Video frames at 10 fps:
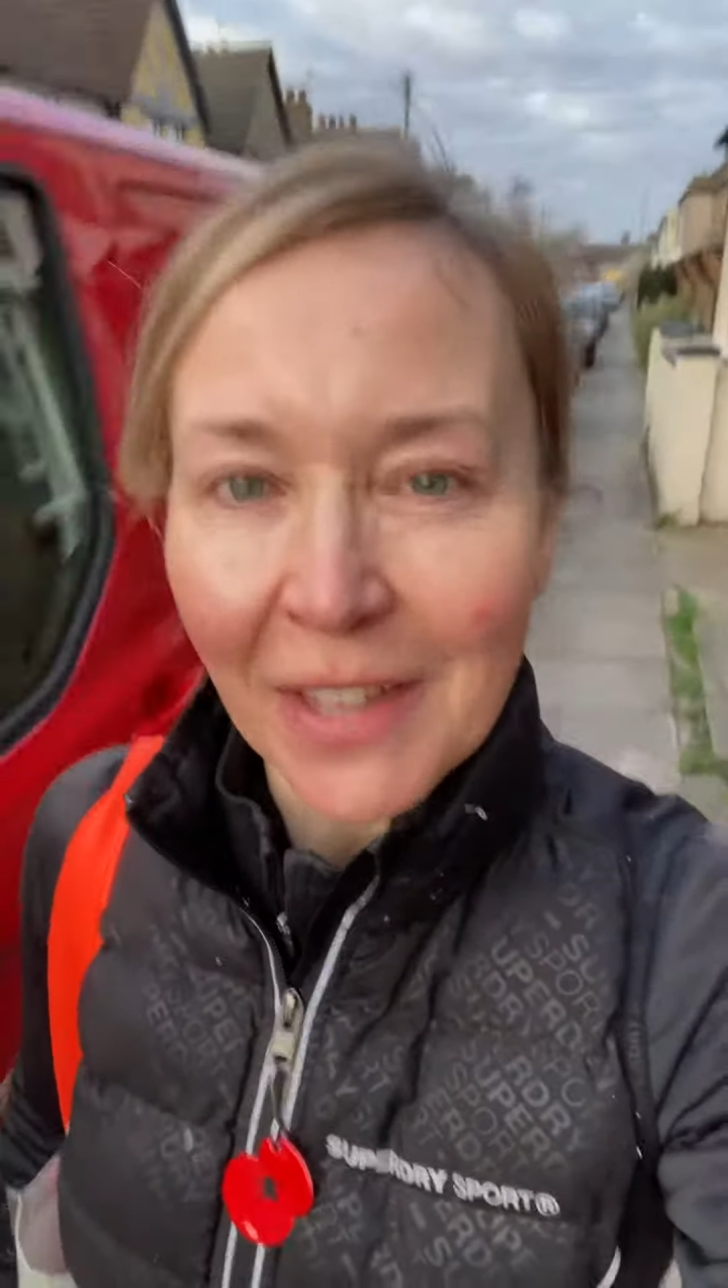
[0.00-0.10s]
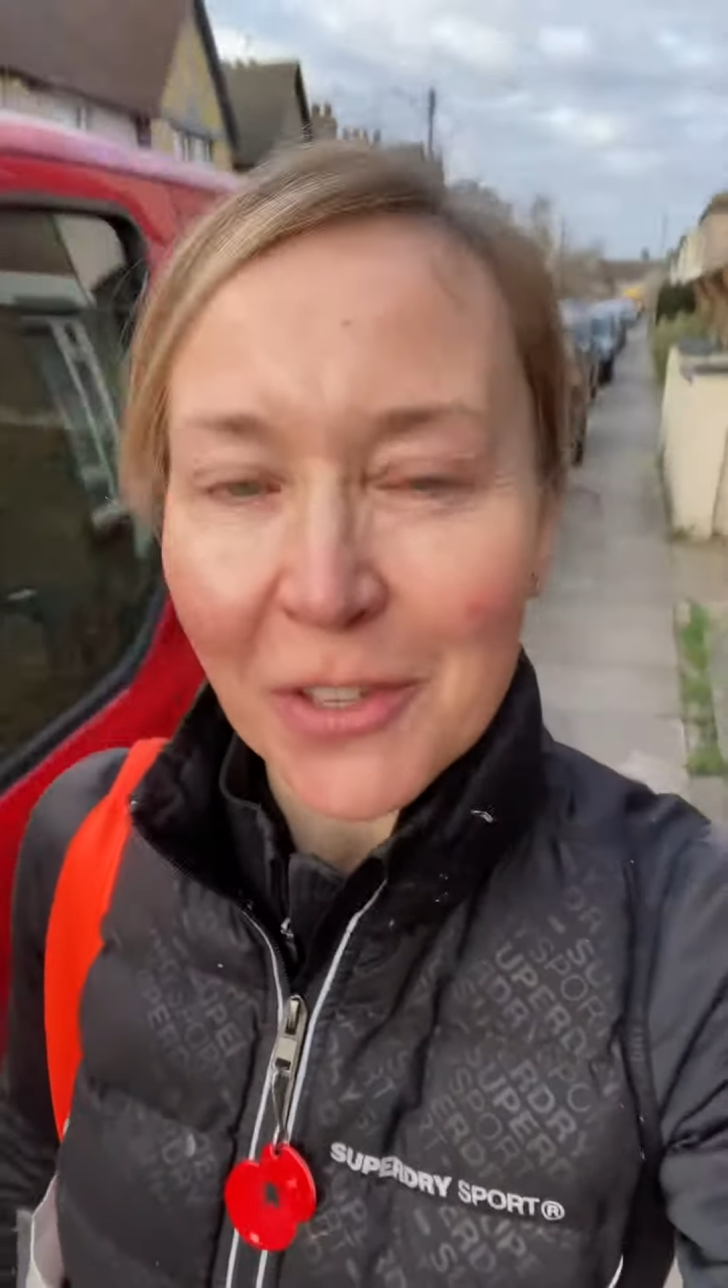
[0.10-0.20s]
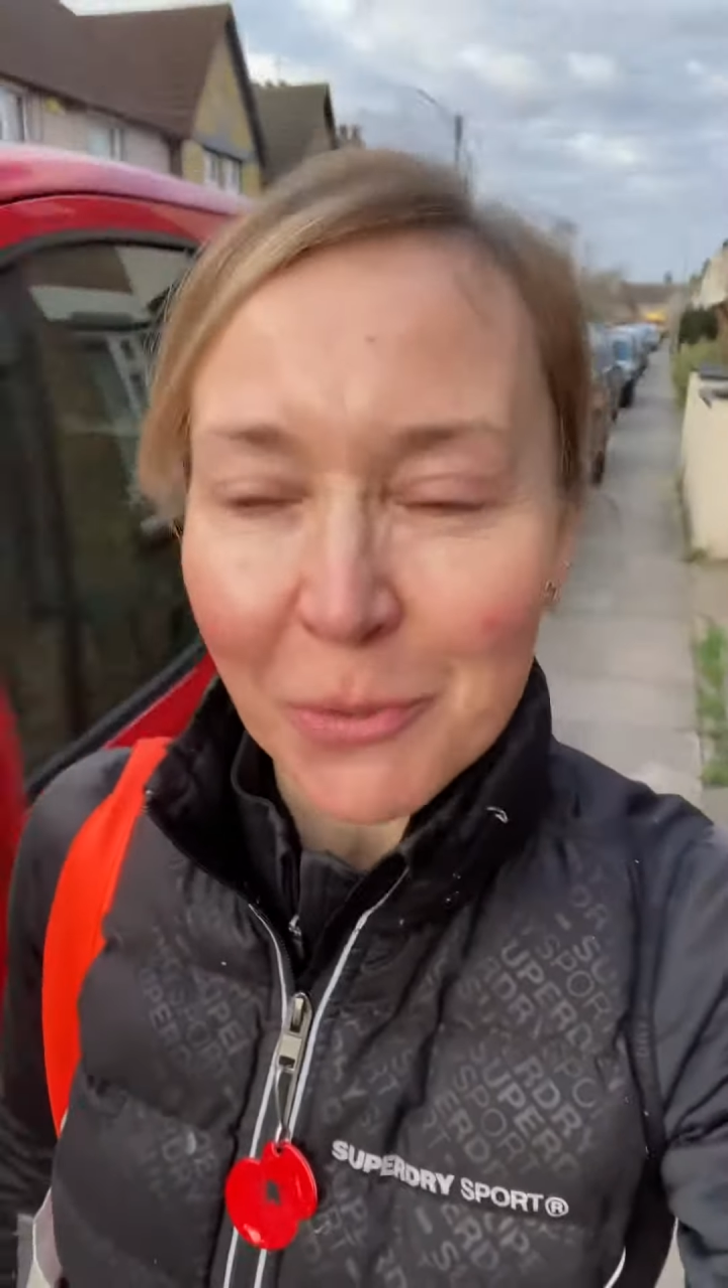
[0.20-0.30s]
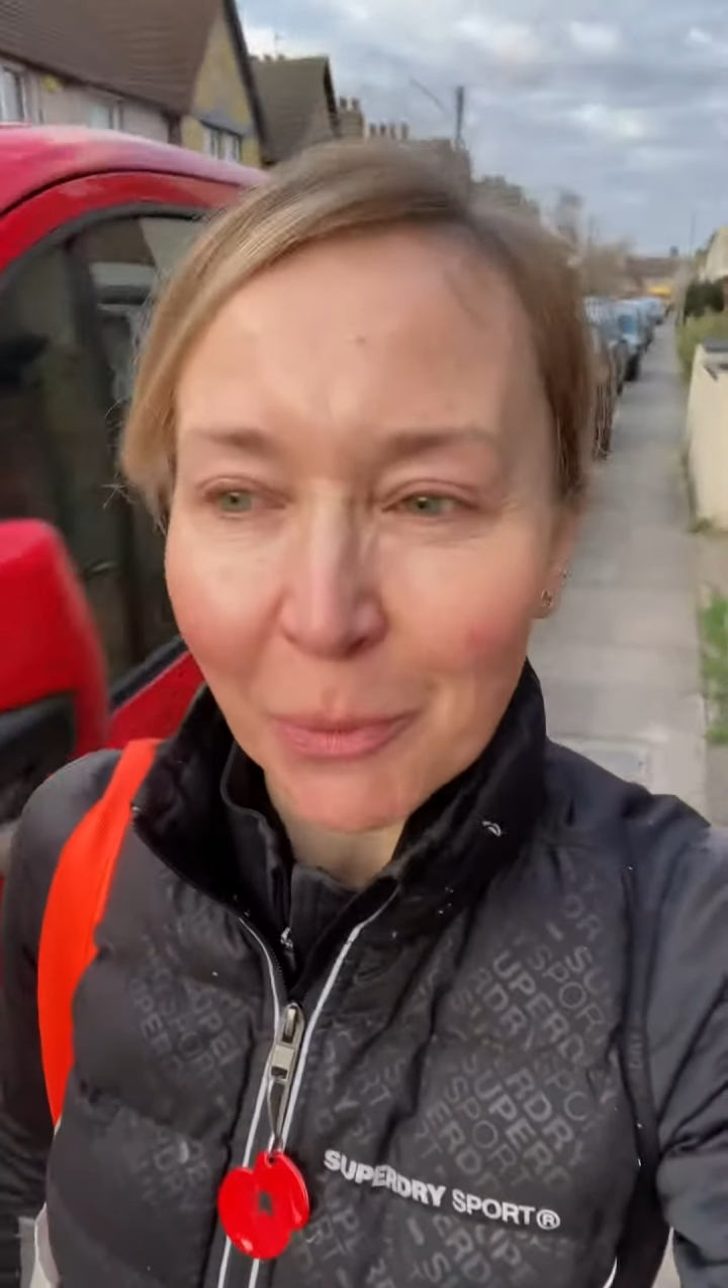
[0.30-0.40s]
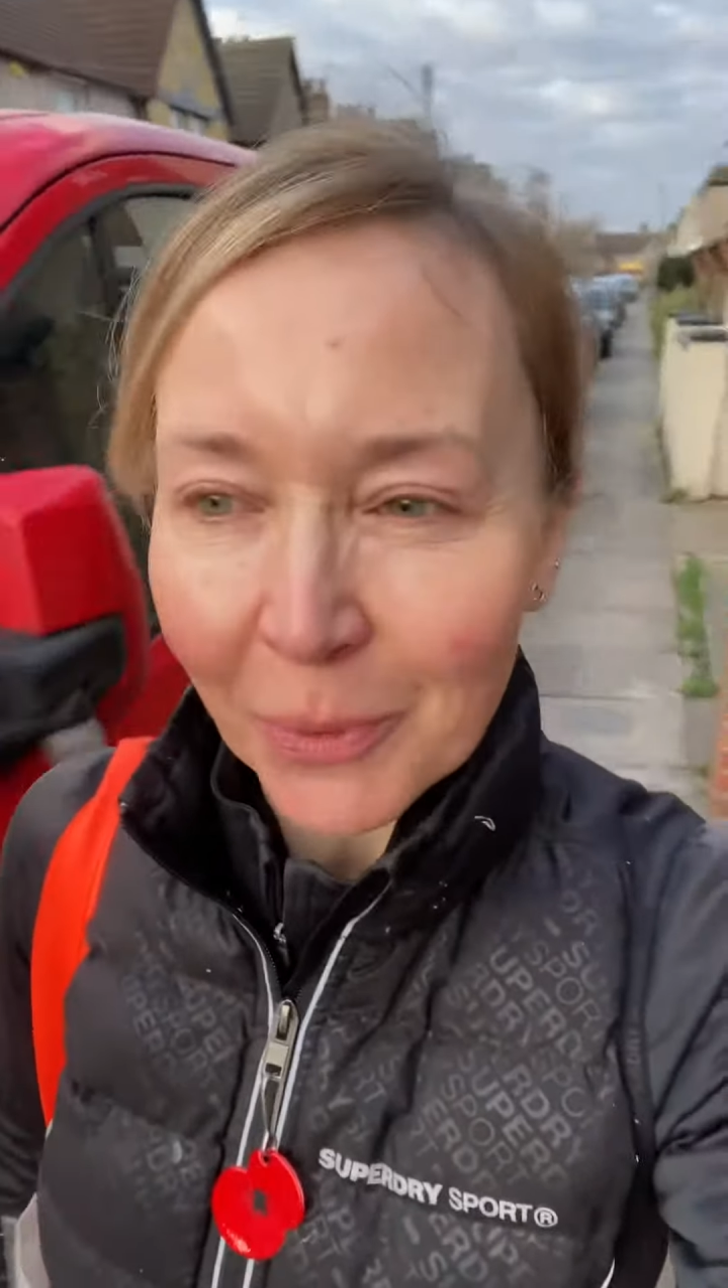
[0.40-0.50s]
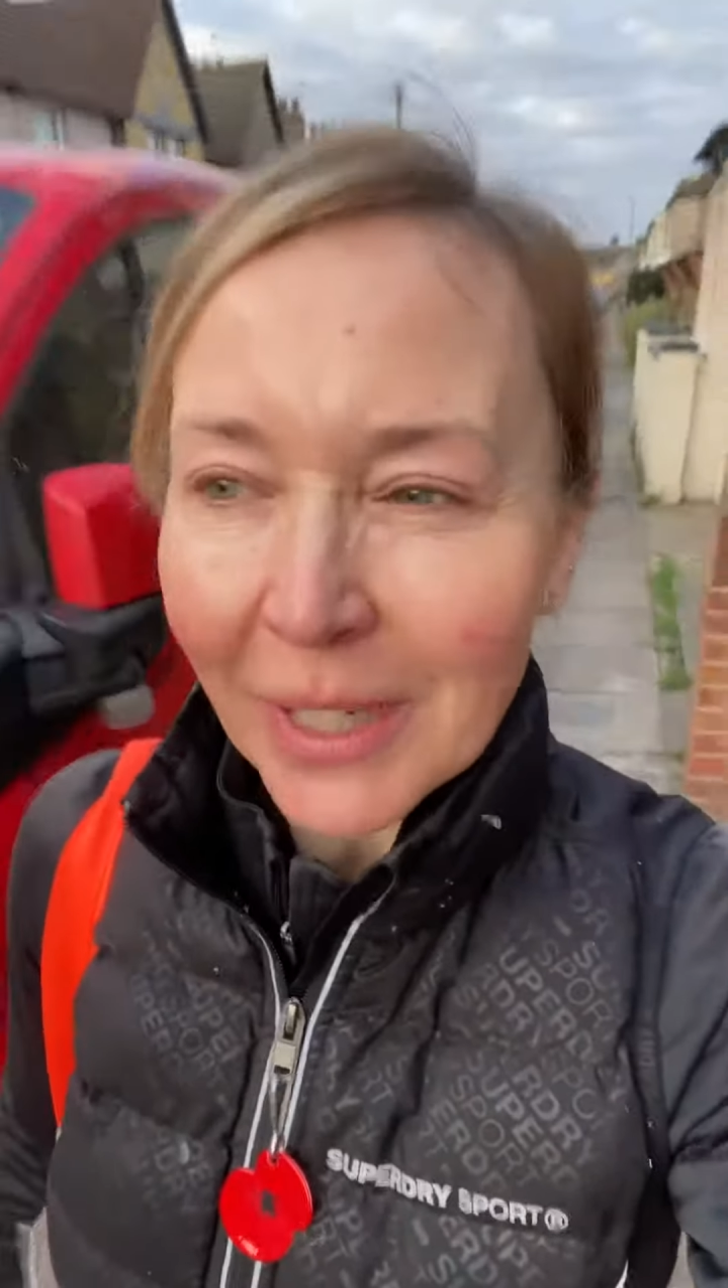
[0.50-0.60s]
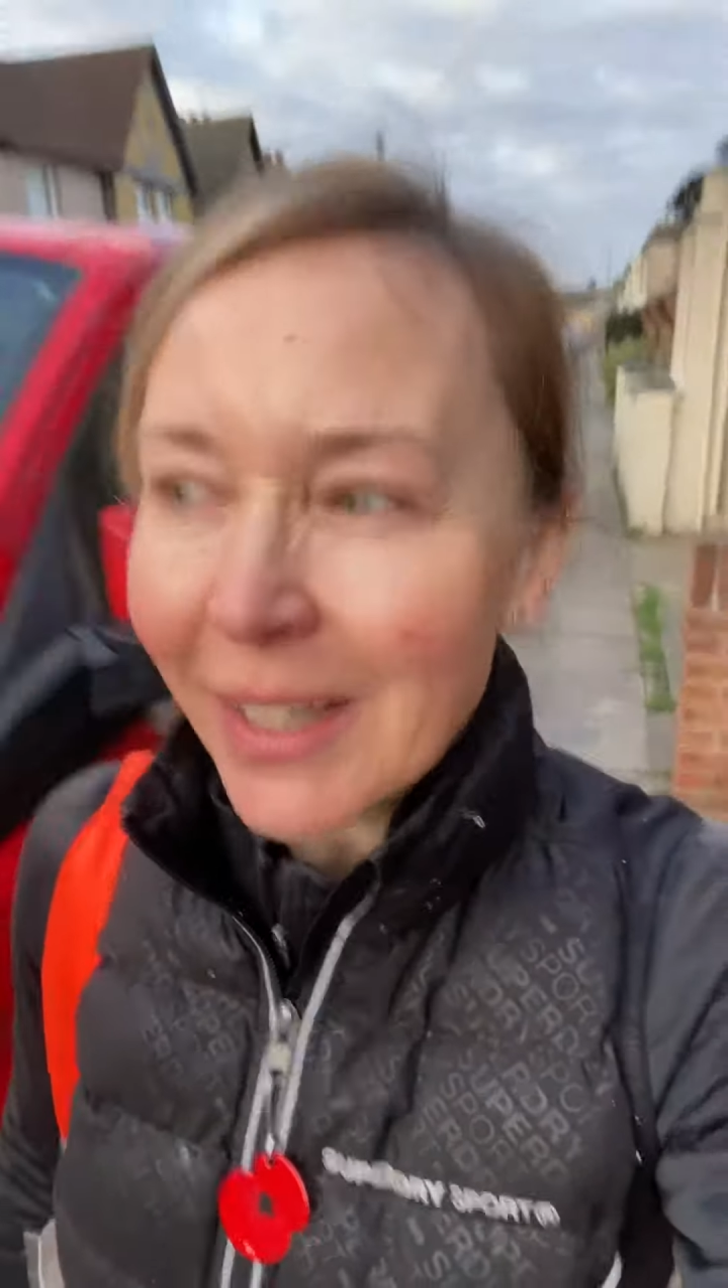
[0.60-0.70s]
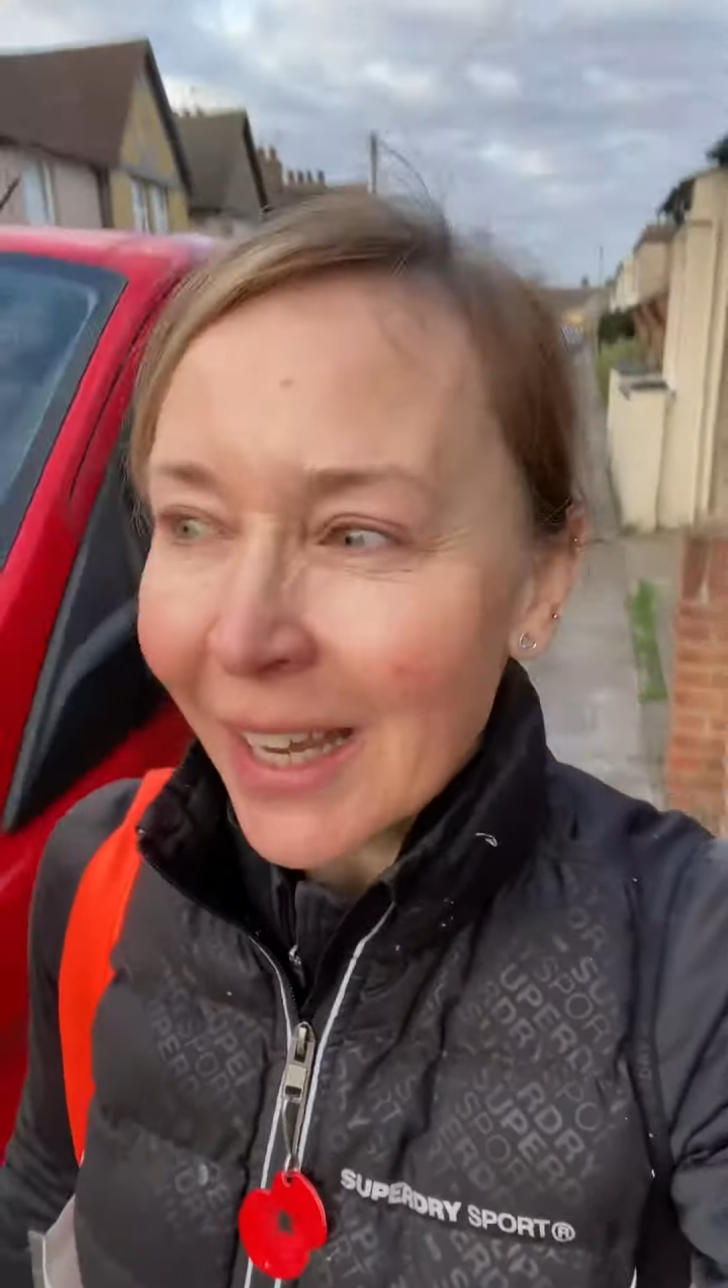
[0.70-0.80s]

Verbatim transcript: this morning.